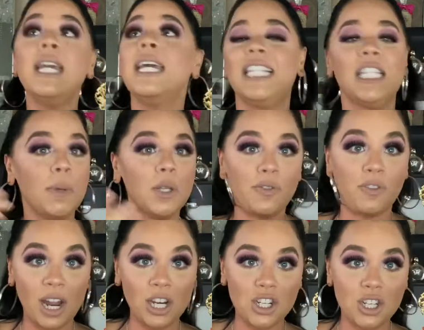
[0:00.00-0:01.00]
It smells
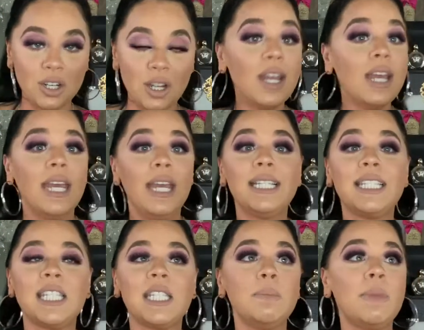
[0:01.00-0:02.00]
fresh. It
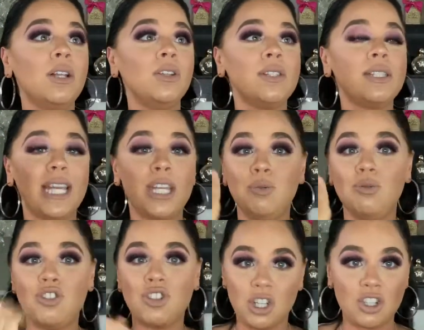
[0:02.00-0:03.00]
smells like you
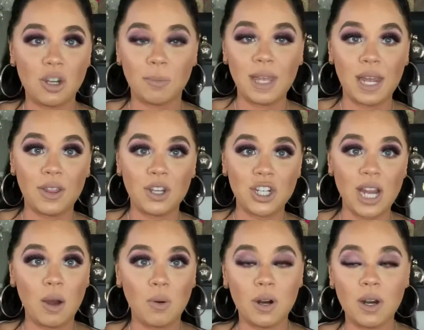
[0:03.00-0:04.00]
just jumped out of the
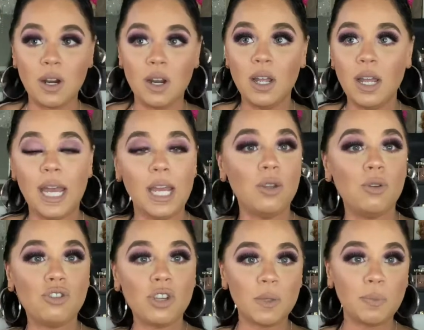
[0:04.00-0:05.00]
shower and you
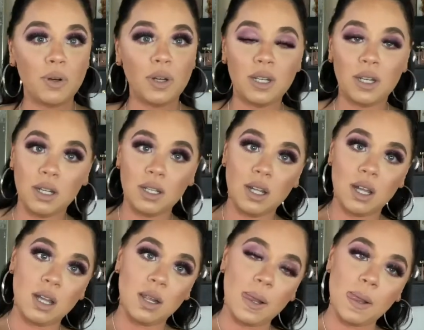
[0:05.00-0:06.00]
just put
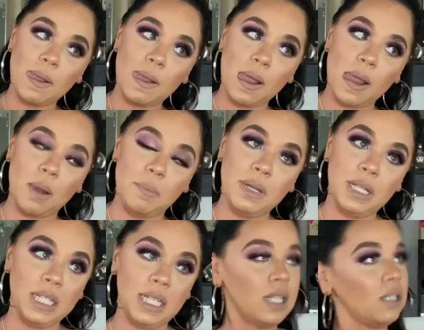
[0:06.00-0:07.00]
a
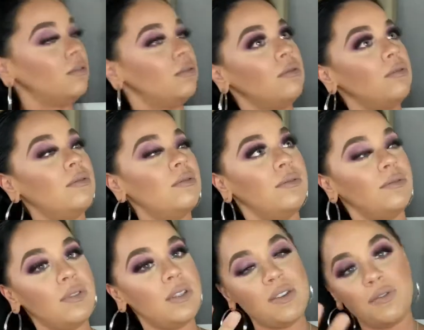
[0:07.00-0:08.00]
million
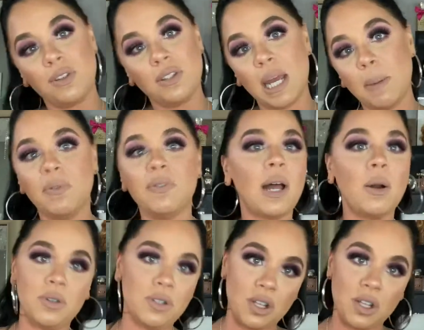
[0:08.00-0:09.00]
different type of
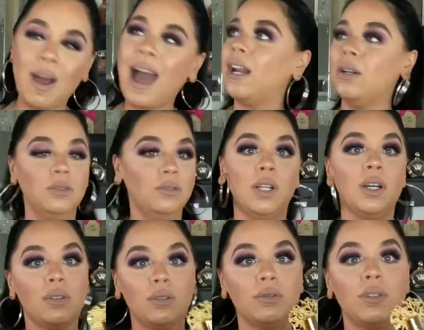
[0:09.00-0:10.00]
flowers on you. I don't
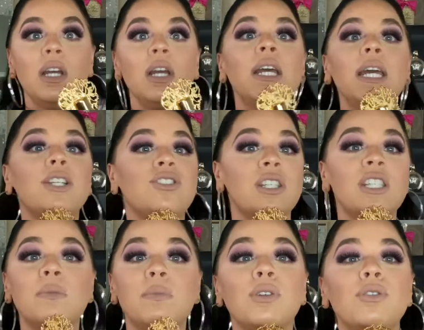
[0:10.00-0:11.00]
know. It just
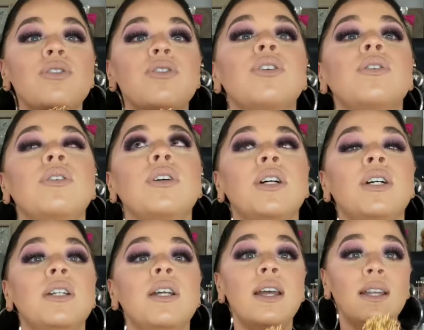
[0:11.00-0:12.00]
smells so good.